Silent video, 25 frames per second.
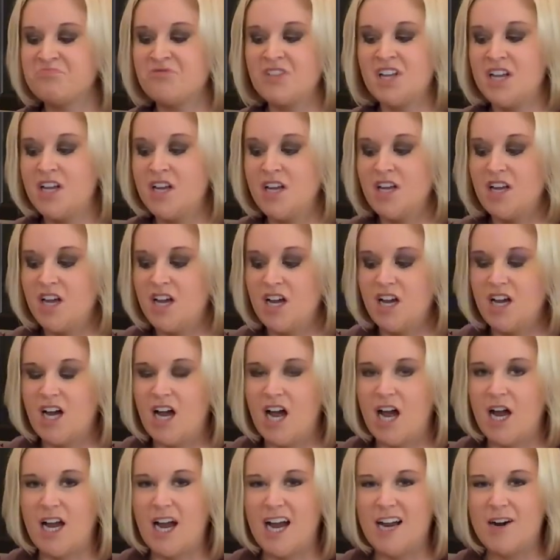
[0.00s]

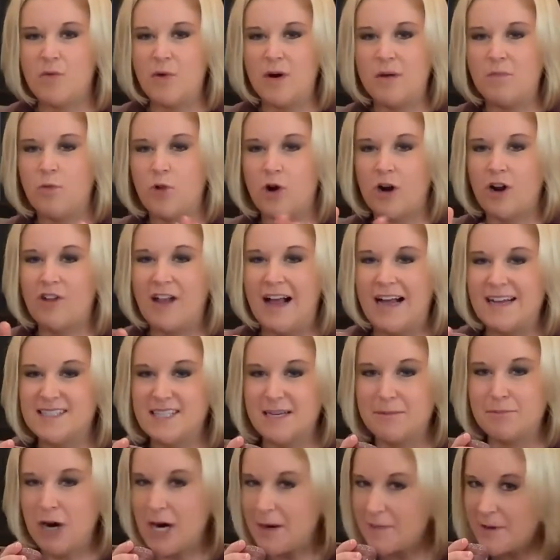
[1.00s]
I kind of want more
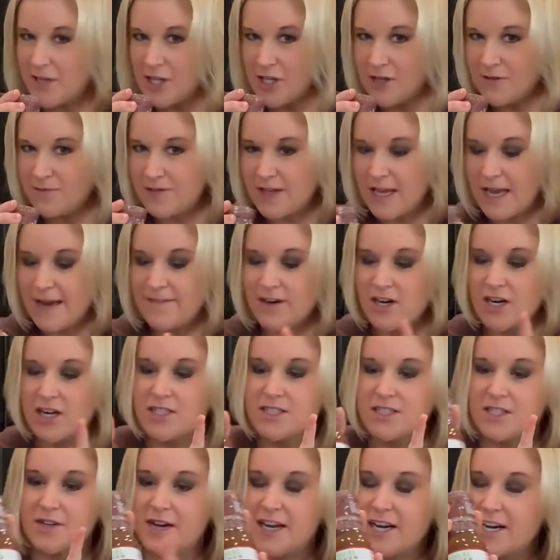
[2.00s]
classic barbecue flavor,
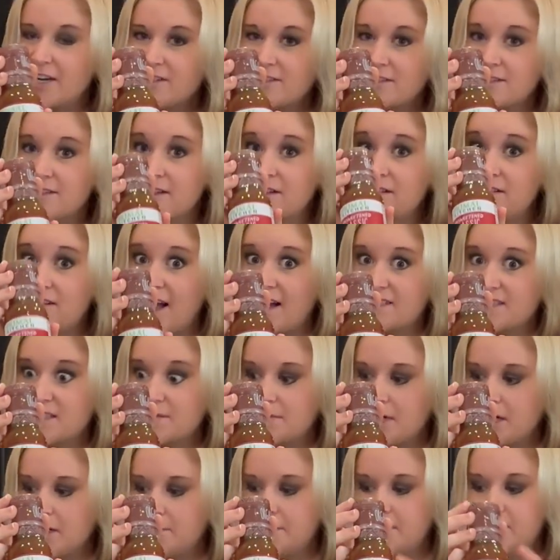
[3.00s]
so here's classic
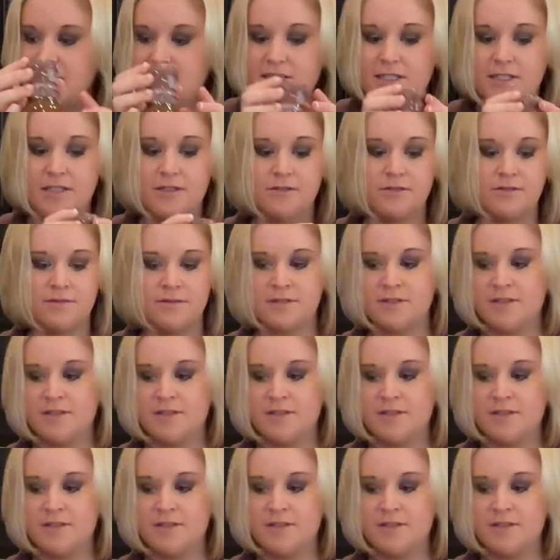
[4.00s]
barbecue.